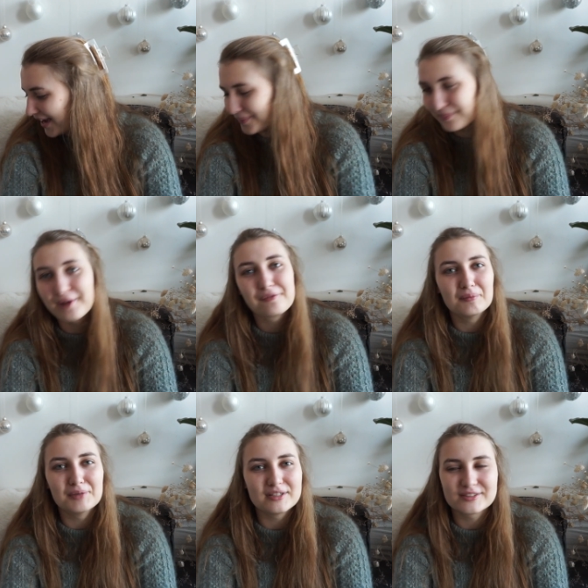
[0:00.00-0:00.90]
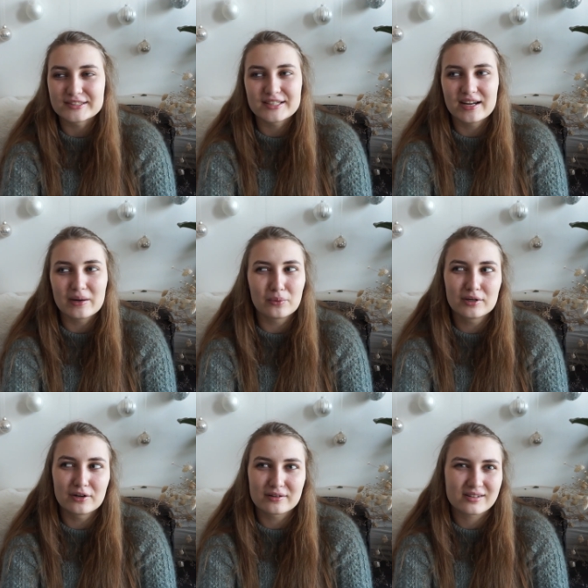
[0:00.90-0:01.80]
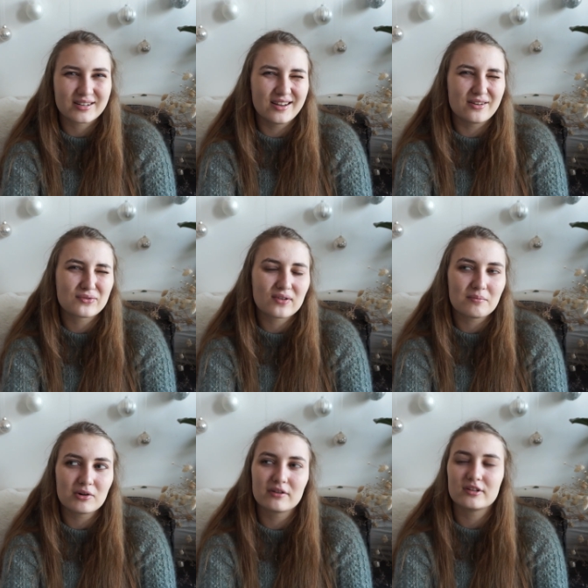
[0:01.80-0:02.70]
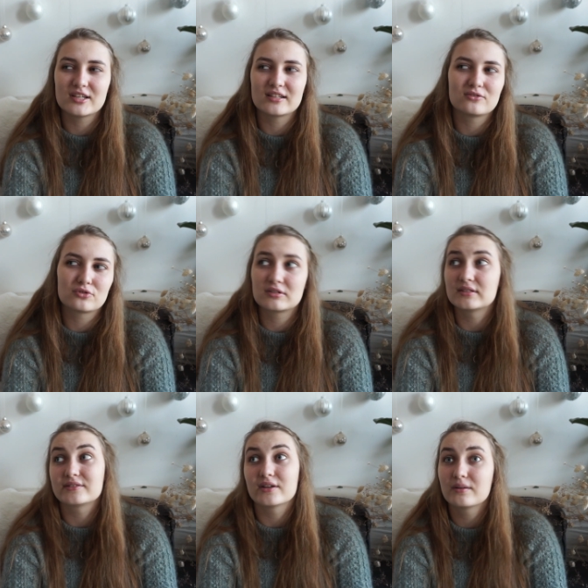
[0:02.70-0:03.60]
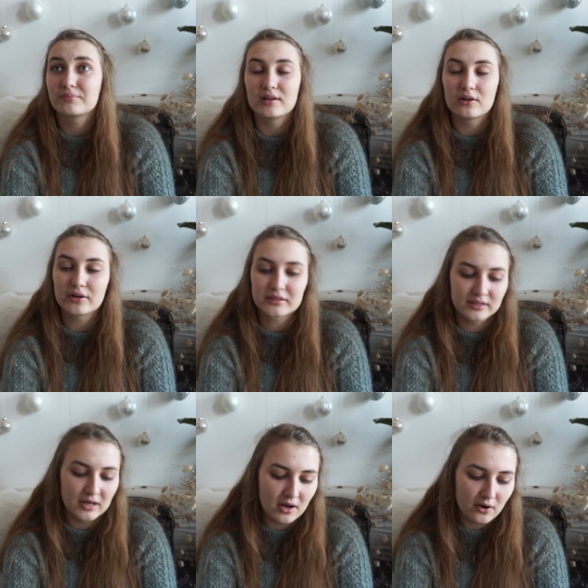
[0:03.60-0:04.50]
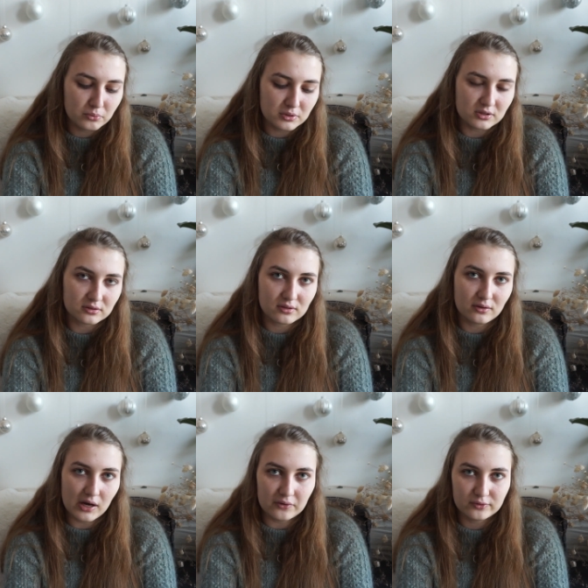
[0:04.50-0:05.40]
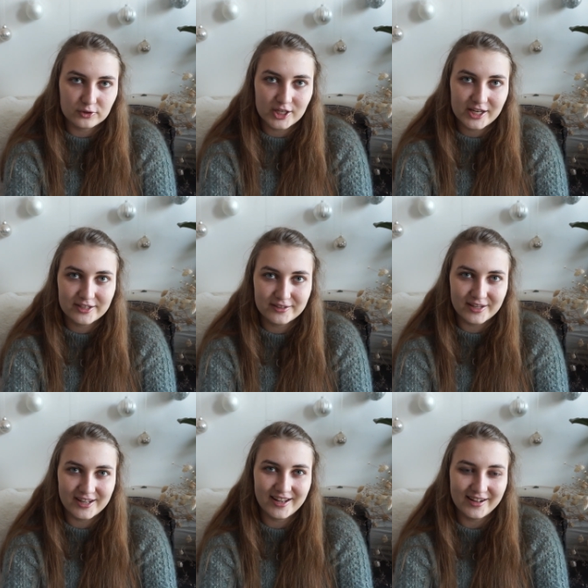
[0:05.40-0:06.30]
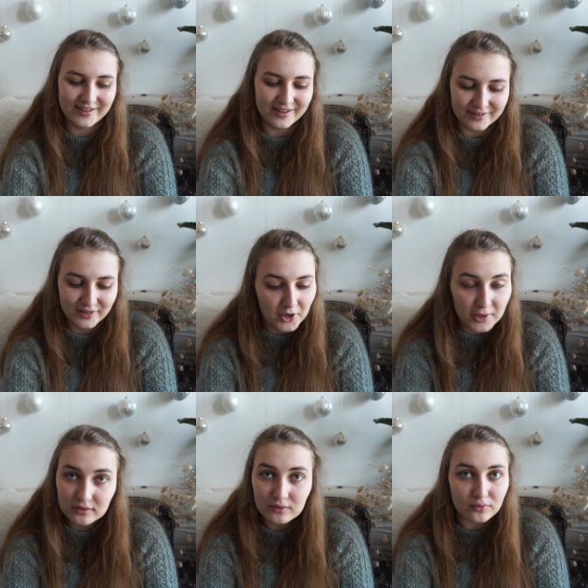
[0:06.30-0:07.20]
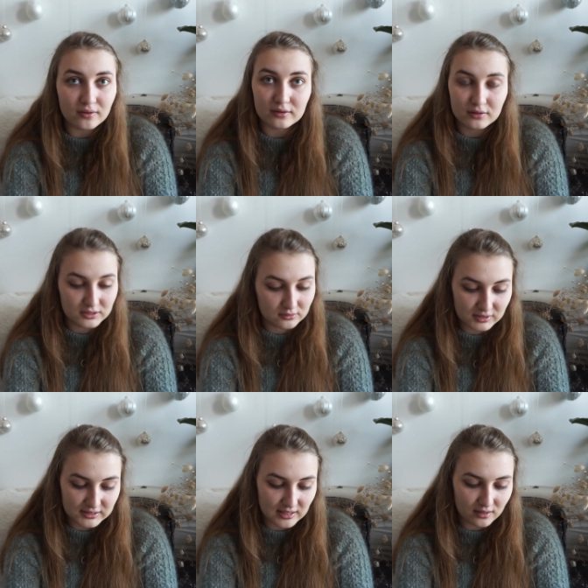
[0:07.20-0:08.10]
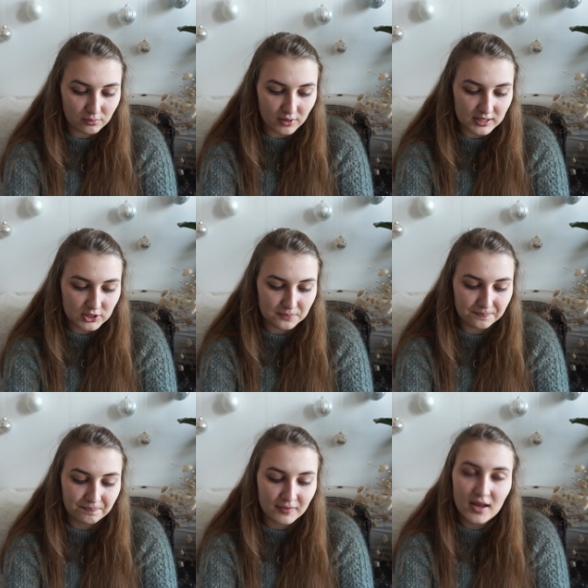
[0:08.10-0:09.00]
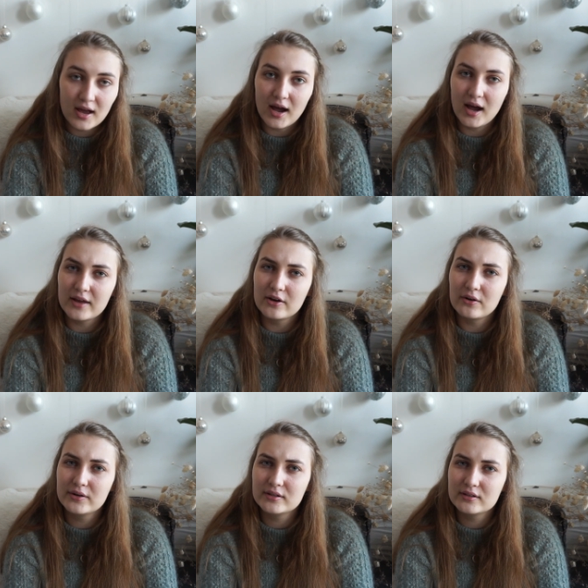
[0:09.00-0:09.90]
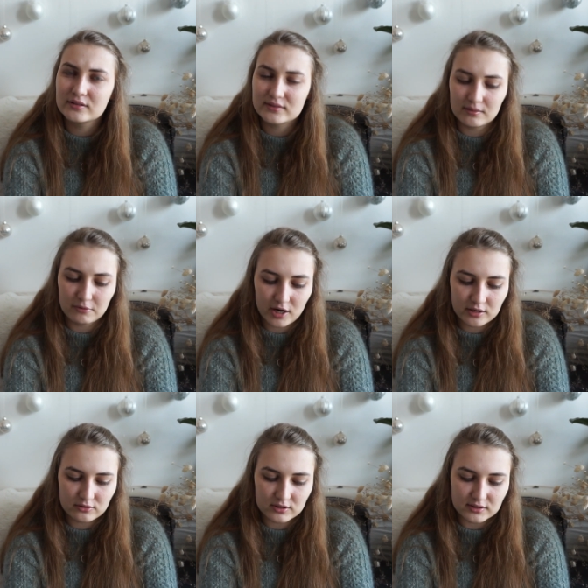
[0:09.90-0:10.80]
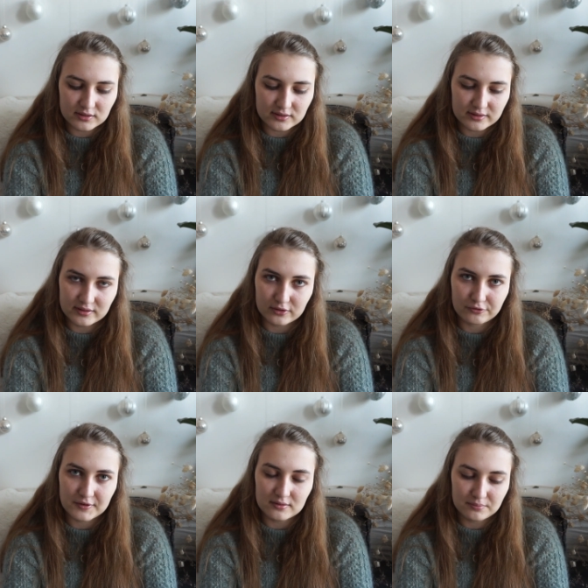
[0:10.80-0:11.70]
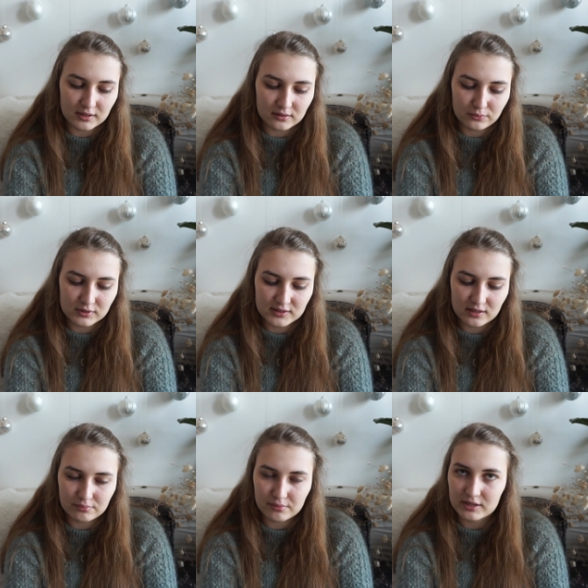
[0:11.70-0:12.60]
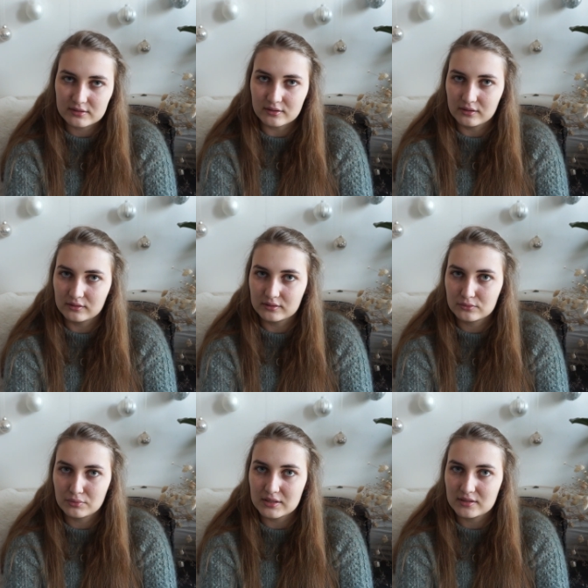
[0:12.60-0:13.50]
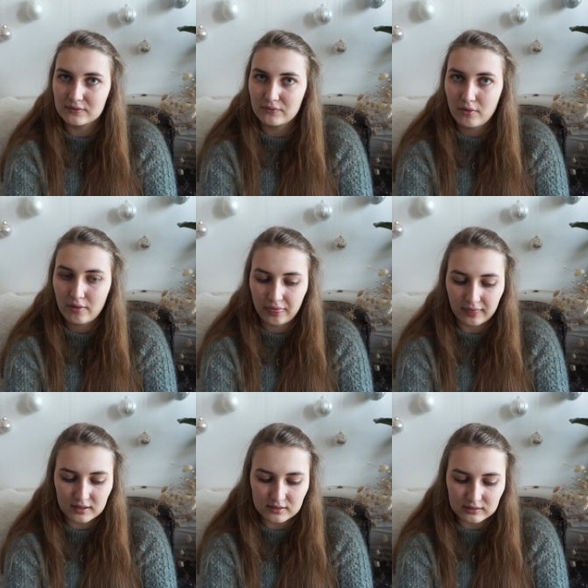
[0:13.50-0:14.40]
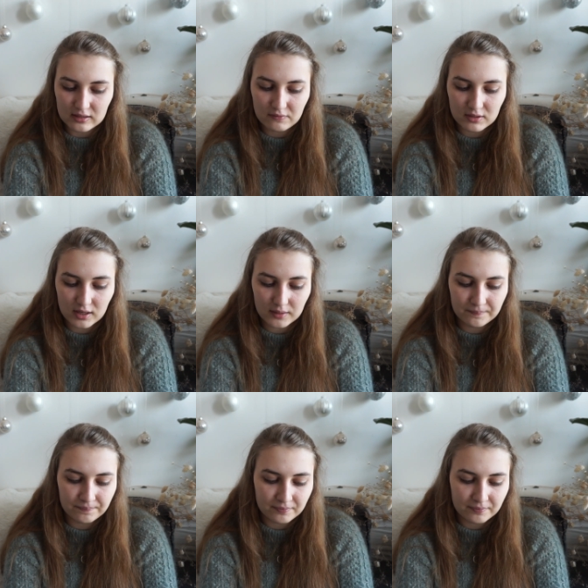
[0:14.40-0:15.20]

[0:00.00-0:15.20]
My family doesn't care. We're not the kind of family that dresses up a lot. We just go out for dinner and then do the Christmas celebration. I know in some countries it's different, but we celebrate on the 24th in the evening,